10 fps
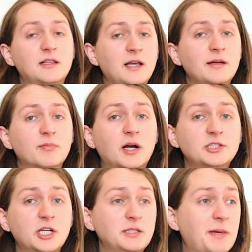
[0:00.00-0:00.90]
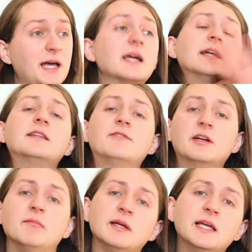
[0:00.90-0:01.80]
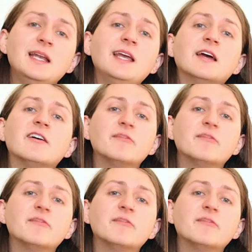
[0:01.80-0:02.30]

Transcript: client project back at the very beginning